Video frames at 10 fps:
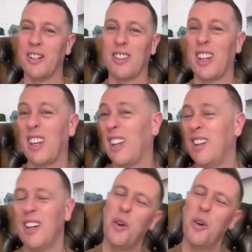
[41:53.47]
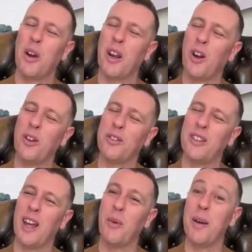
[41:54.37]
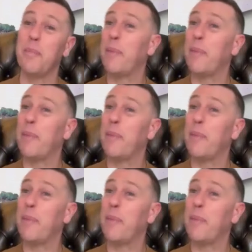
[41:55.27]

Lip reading: and seeing what I noticed in that way.